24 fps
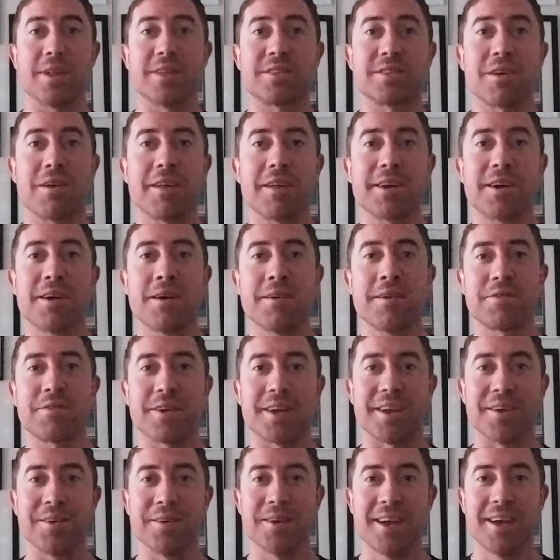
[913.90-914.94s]
that's all I got for
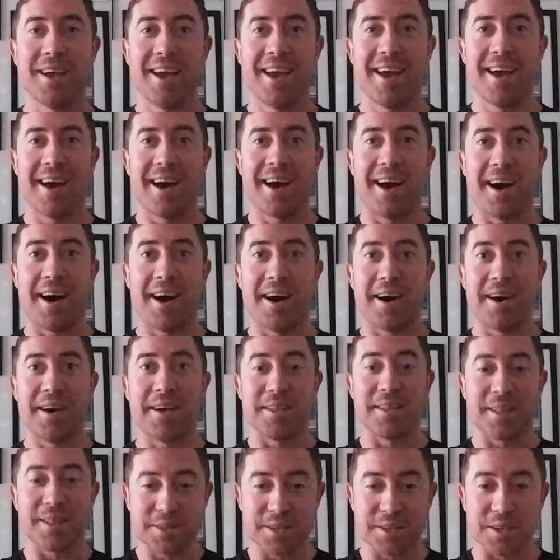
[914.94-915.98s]
you.
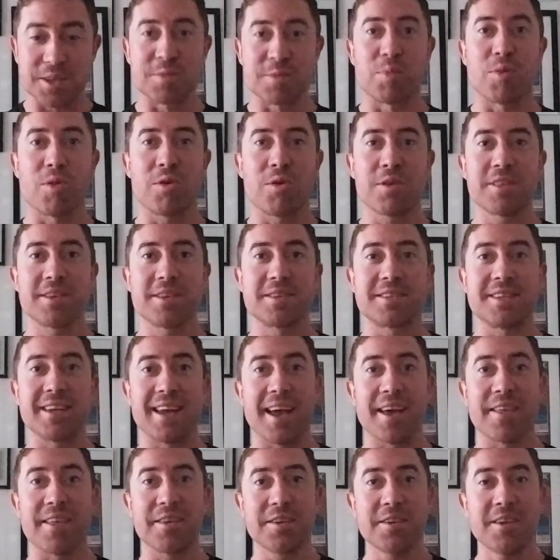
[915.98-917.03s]
Let's explore this
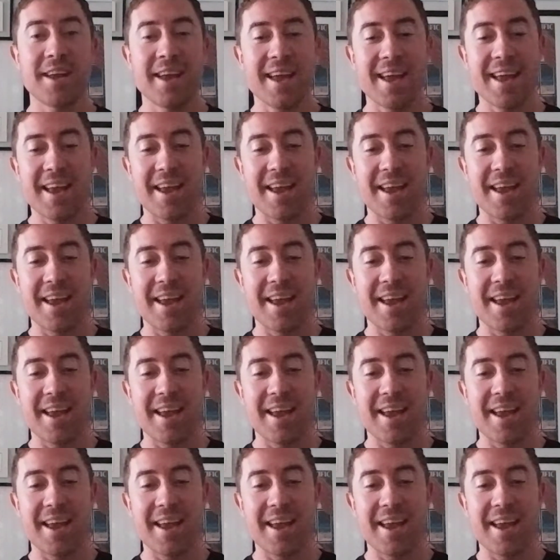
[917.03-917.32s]
together.